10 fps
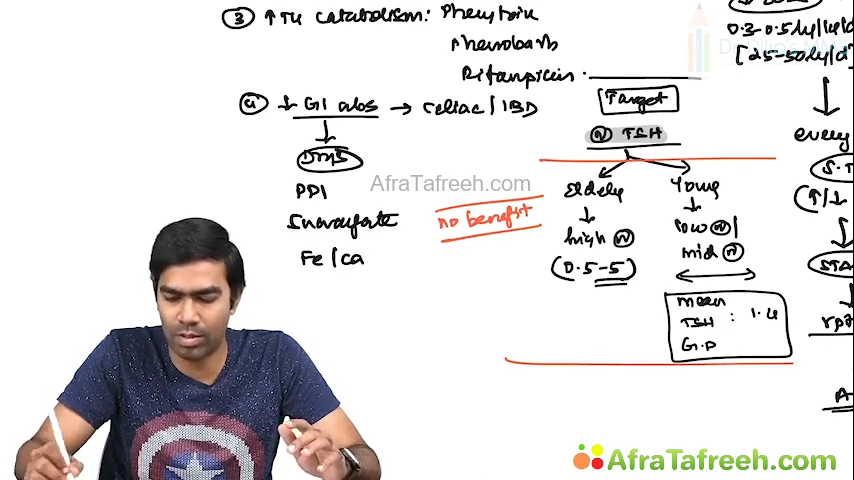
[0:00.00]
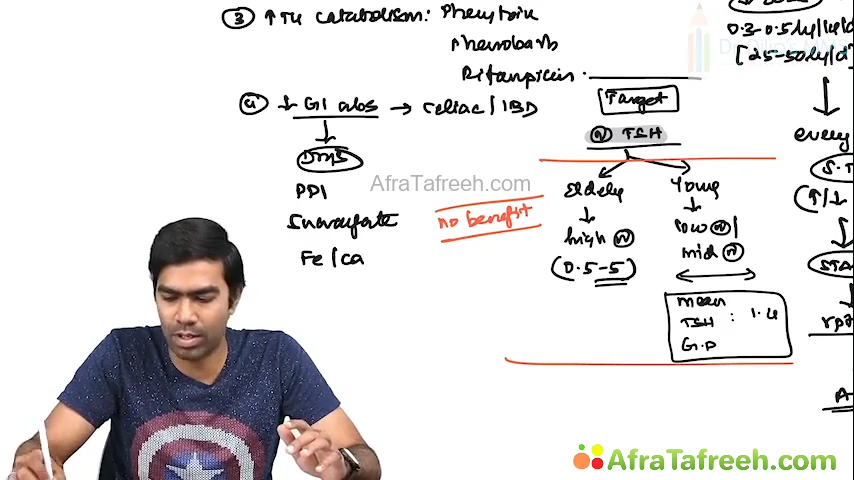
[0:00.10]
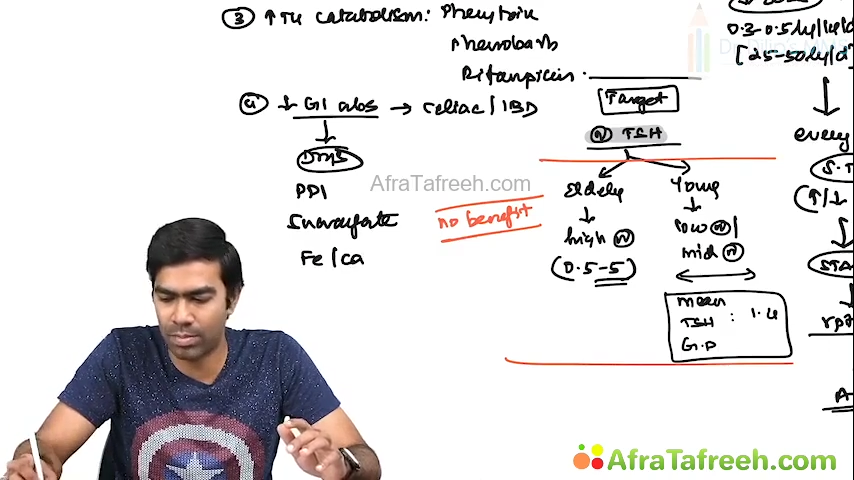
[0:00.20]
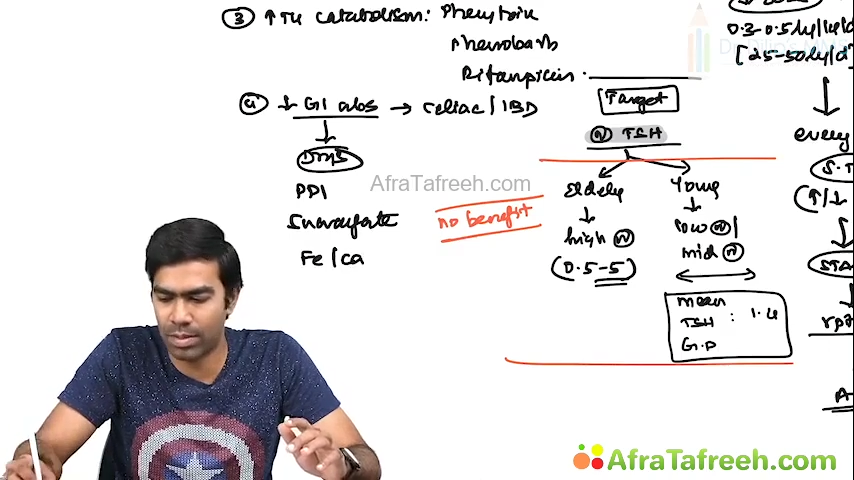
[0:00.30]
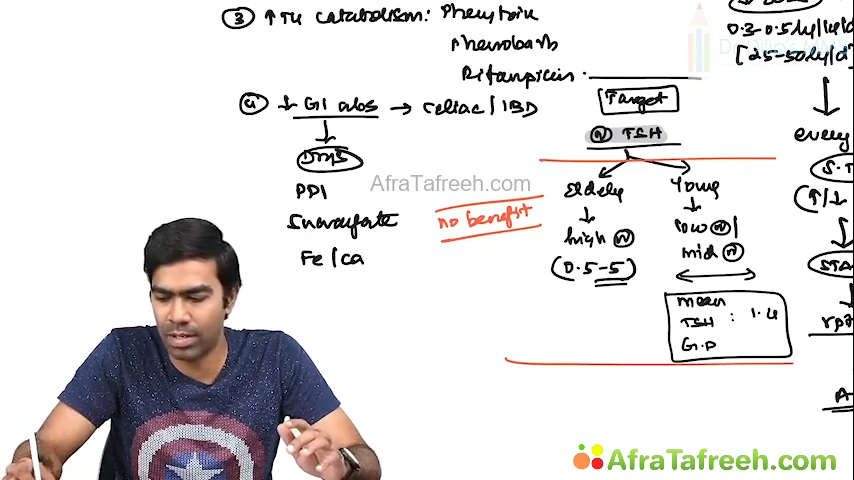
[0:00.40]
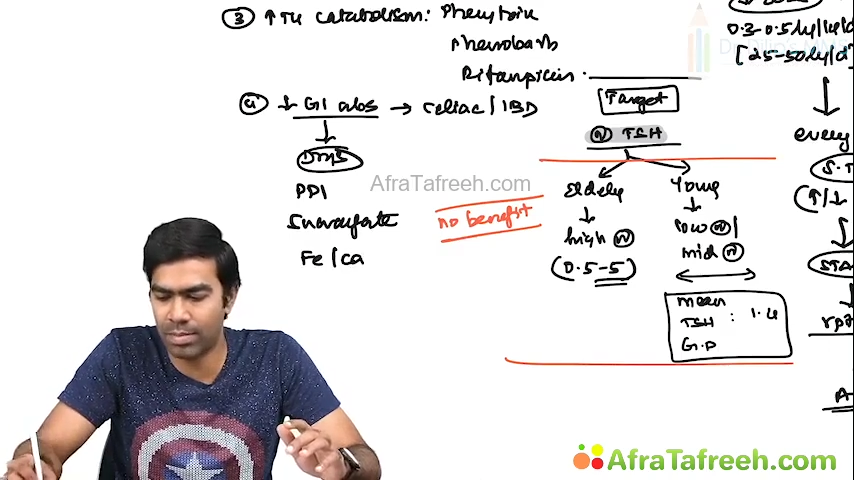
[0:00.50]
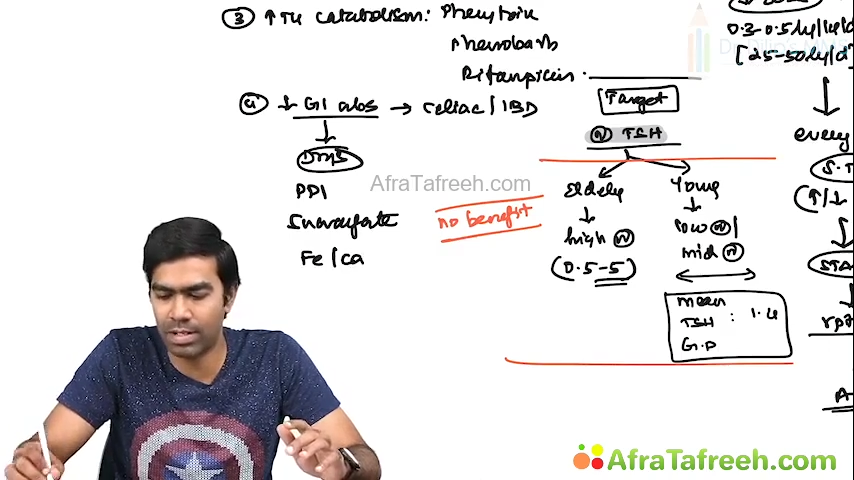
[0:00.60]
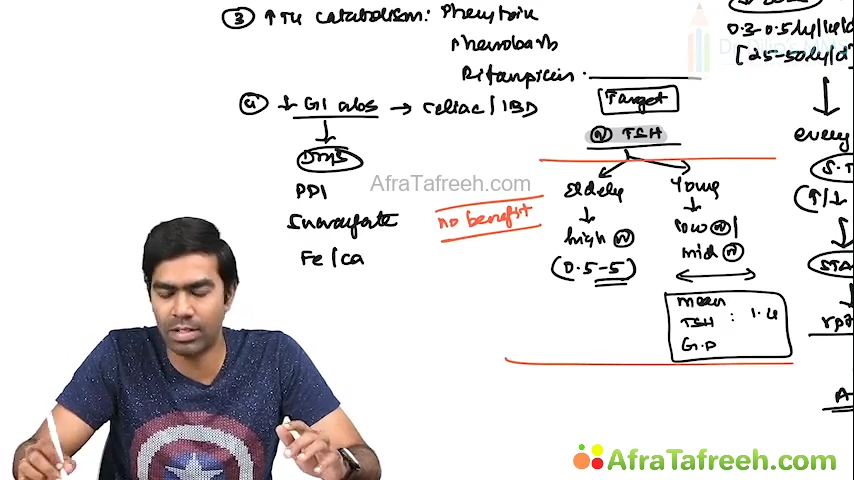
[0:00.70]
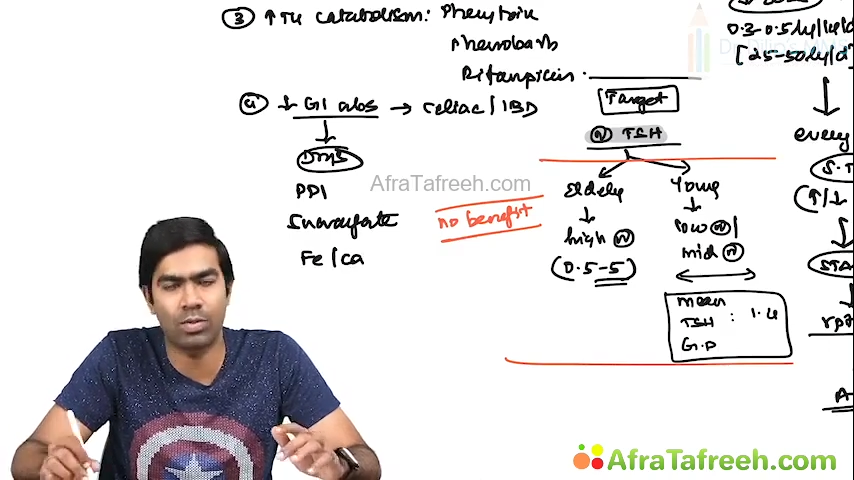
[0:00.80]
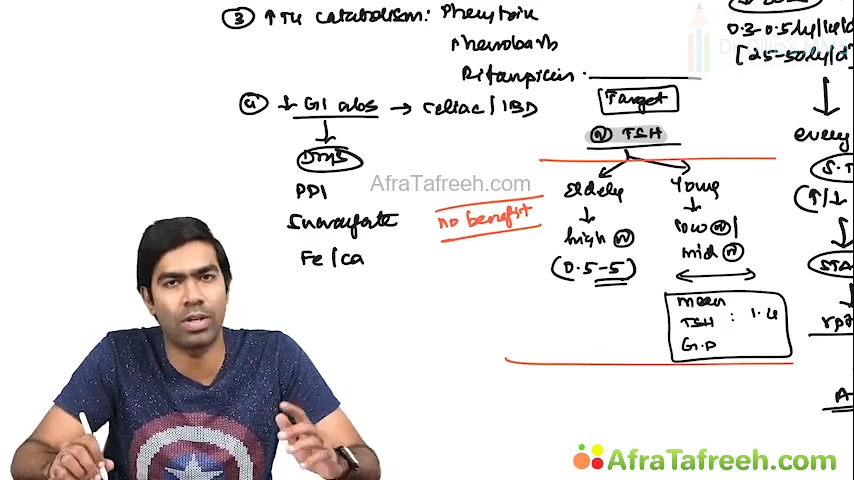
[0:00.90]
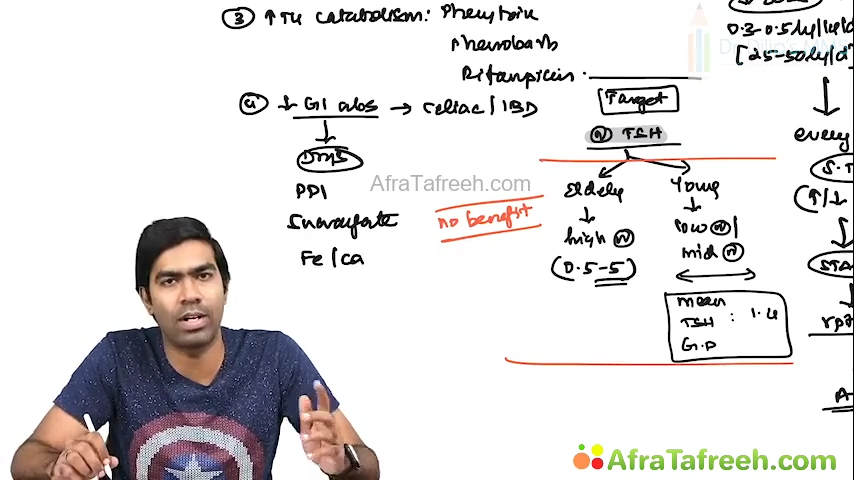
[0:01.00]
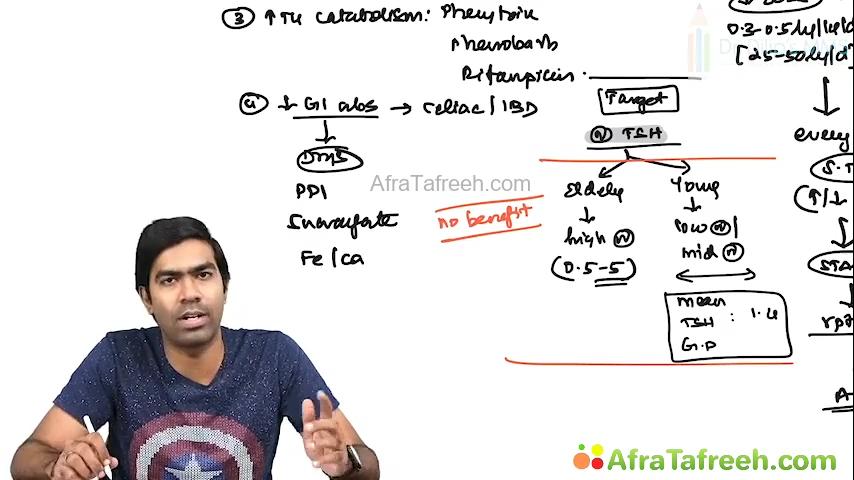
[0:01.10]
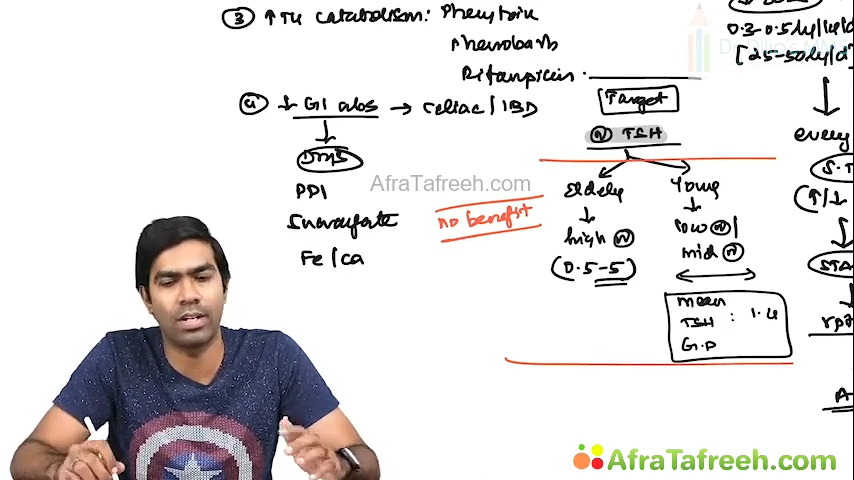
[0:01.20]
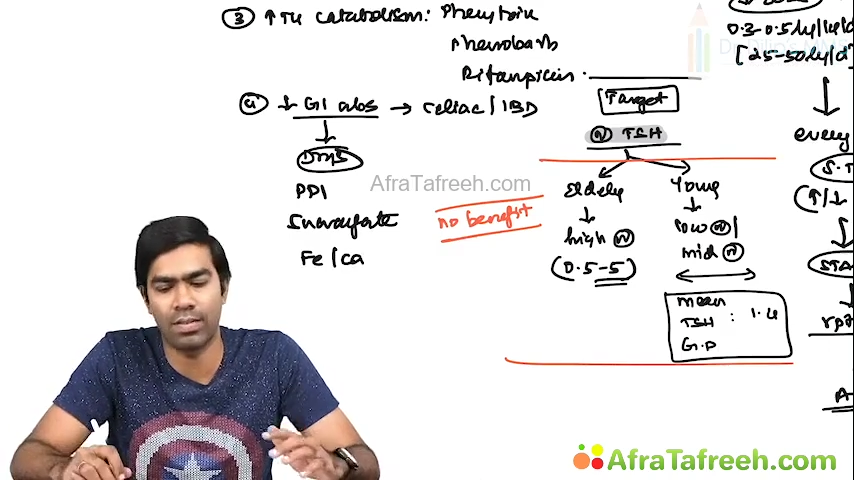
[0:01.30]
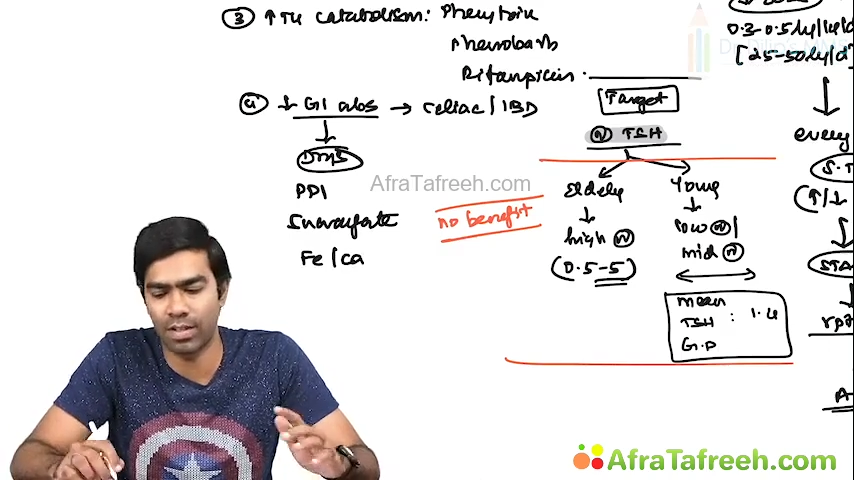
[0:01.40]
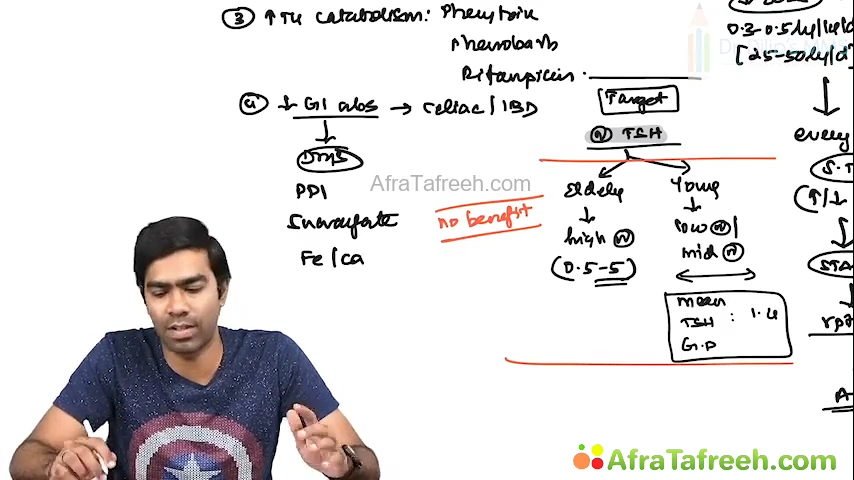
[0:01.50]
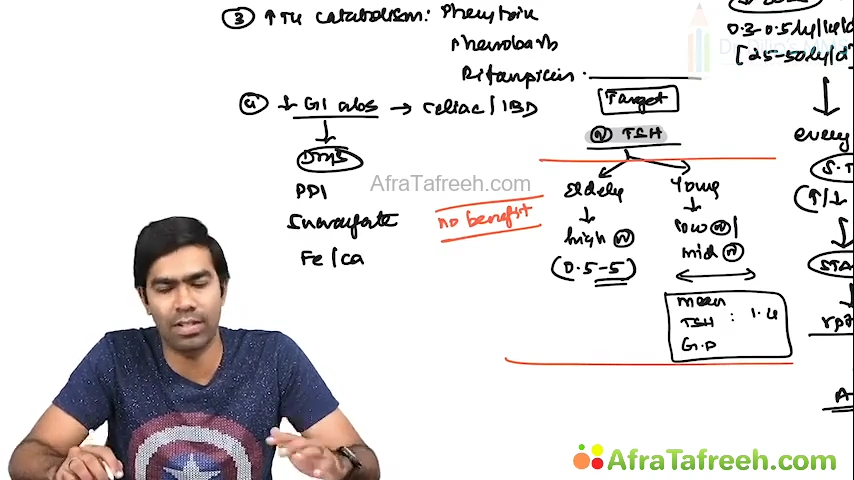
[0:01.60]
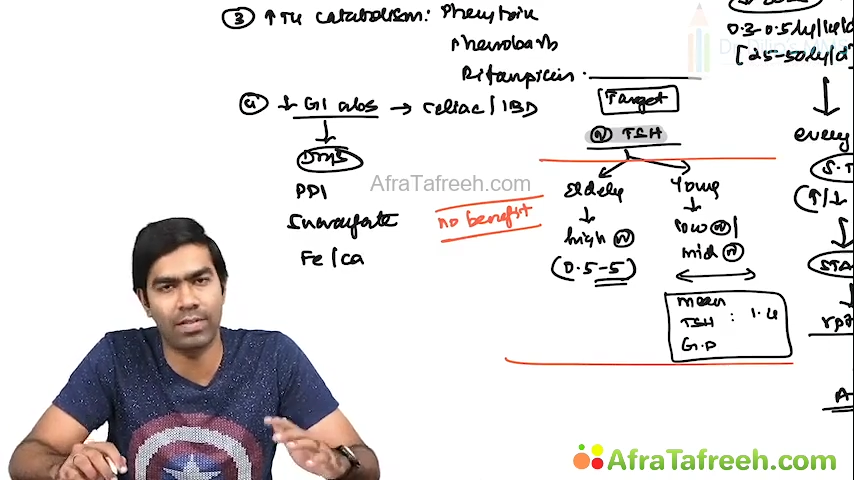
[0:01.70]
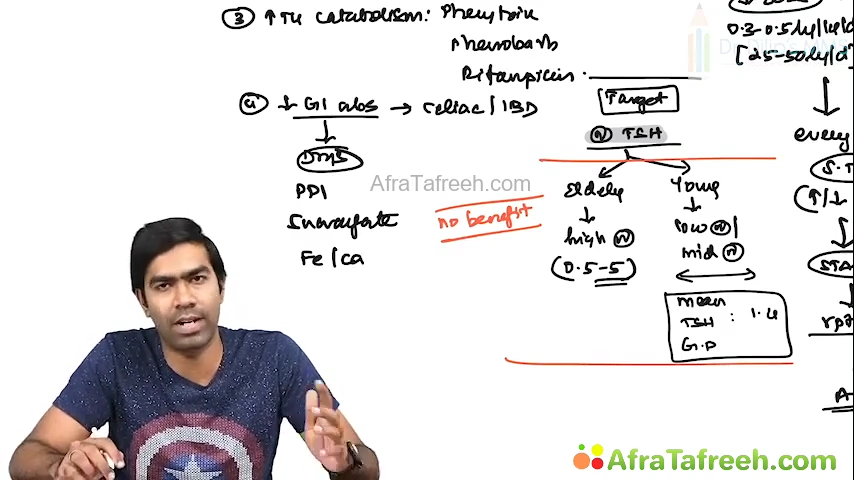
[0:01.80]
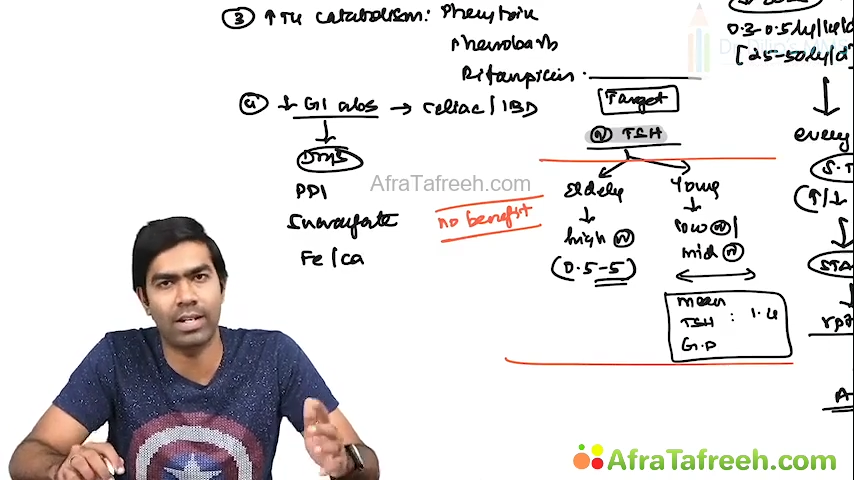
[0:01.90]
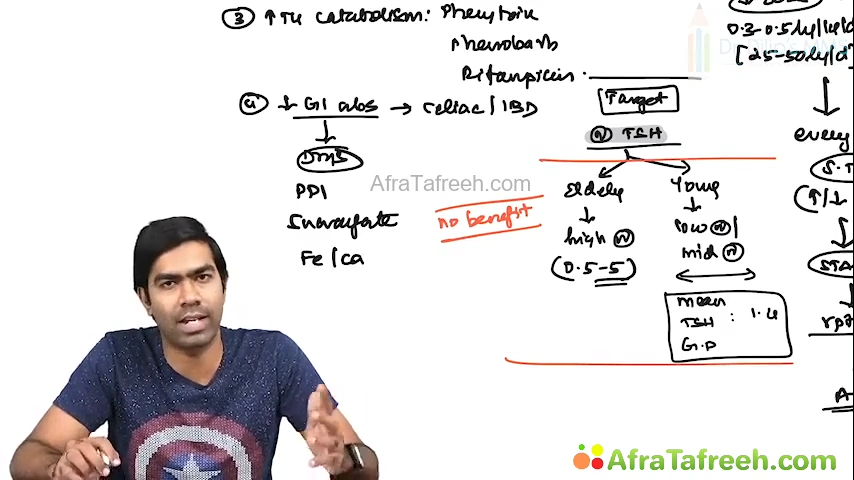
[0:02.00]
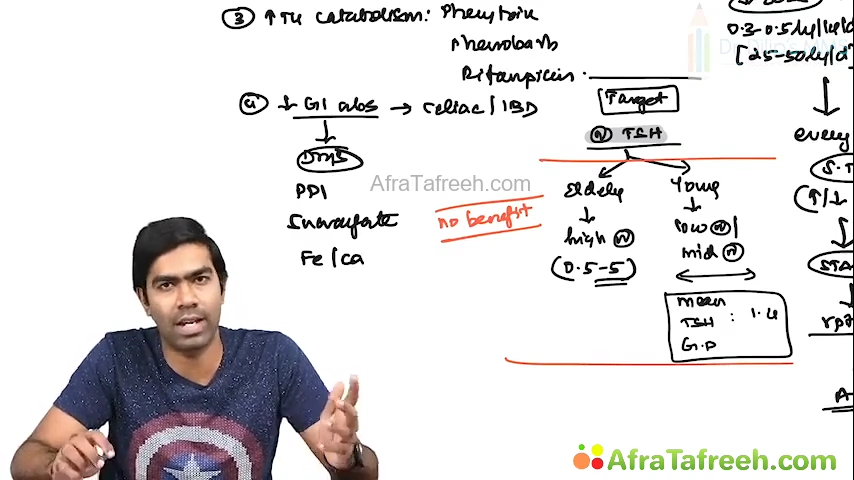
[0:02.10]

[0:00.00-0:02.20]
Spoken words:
Like many patients who are elderly will receive iron and